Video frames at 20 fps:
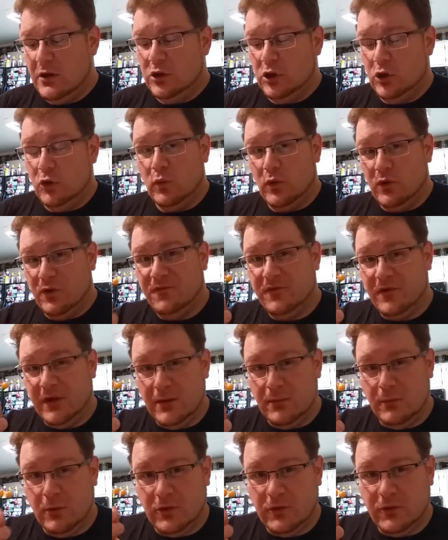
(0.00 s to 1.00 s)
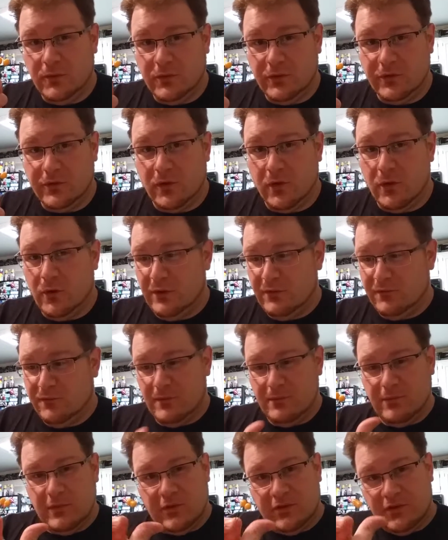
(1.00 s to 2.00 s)
you will find multiples growing
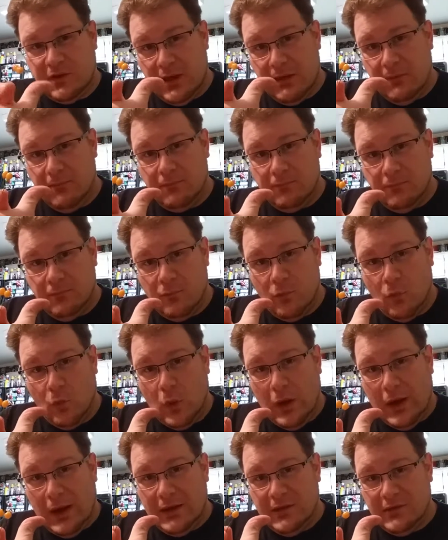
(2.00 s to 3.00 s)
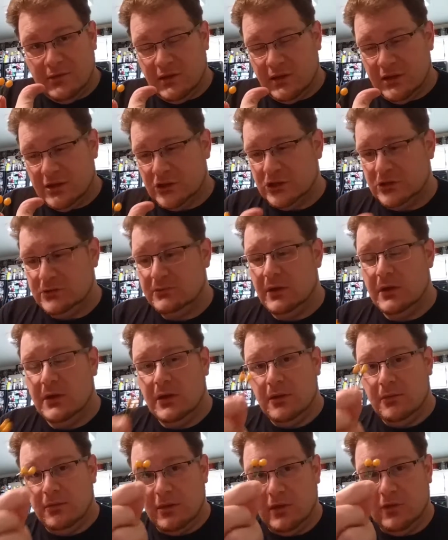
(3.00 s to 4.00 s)
from the same Y section.
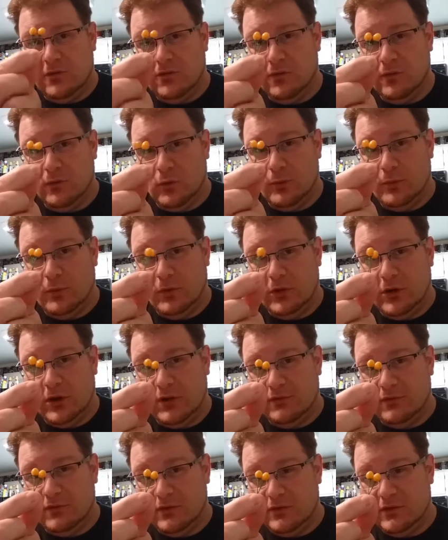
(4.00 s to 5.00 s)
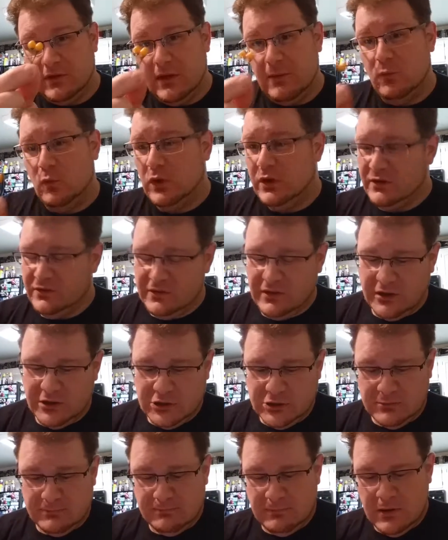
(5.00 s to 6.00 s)
These two were pulled off of the same Y
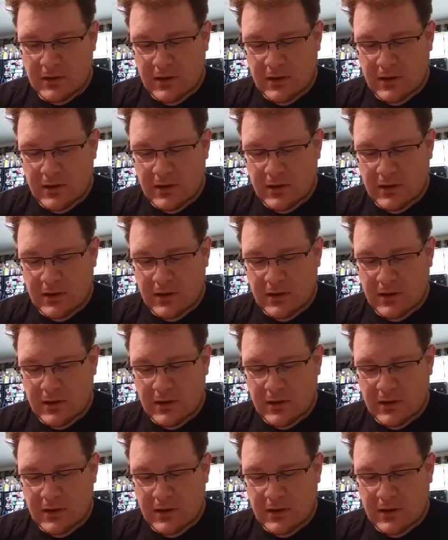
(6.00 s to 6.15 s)
section.